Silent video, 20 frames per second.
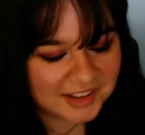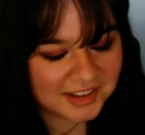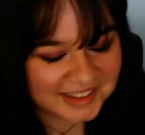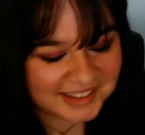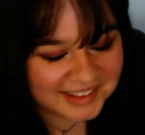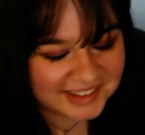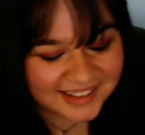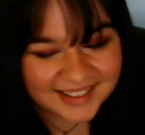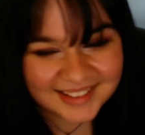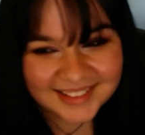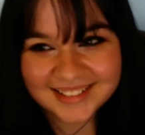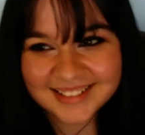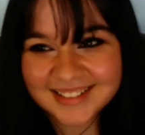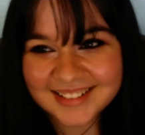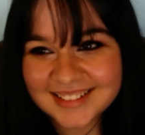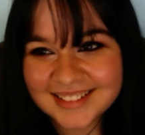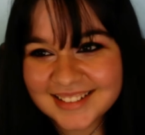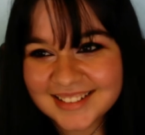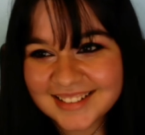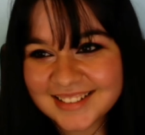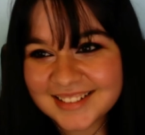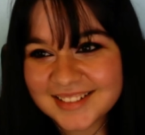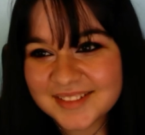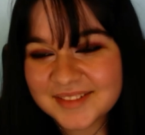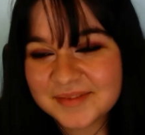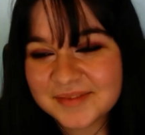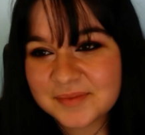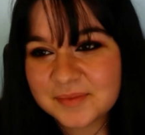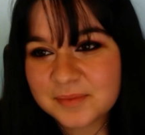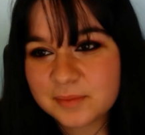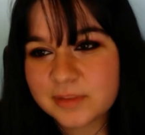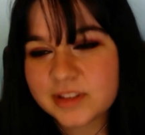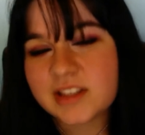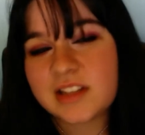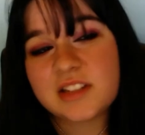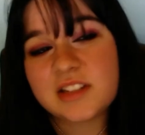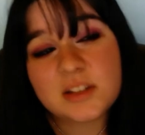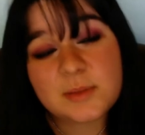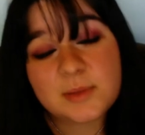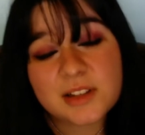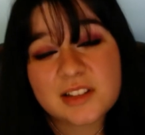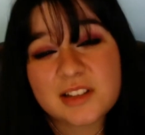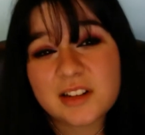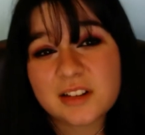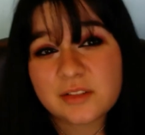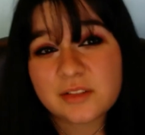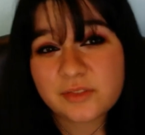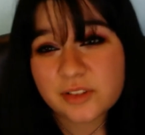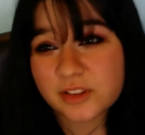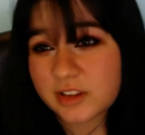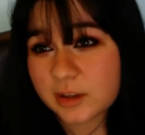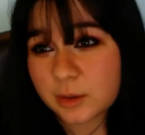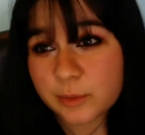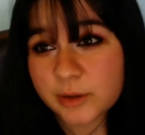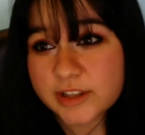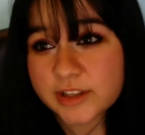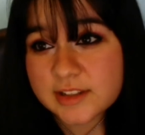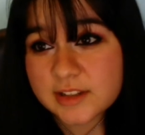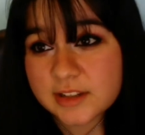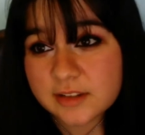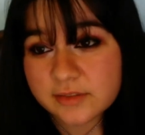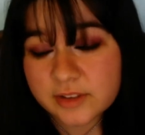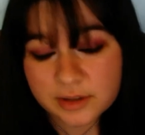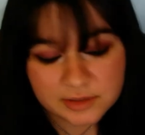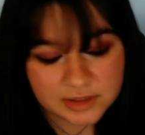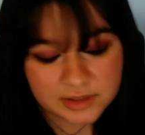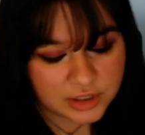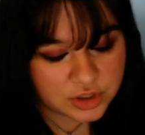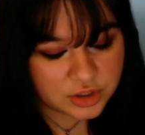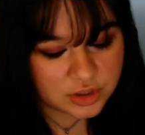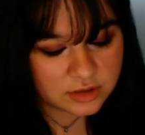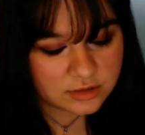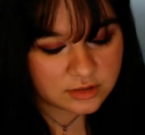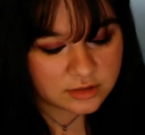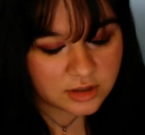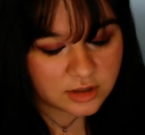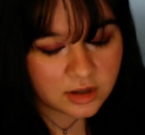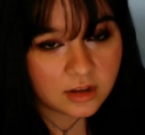But that's just because I didn't feel like wasting foundation.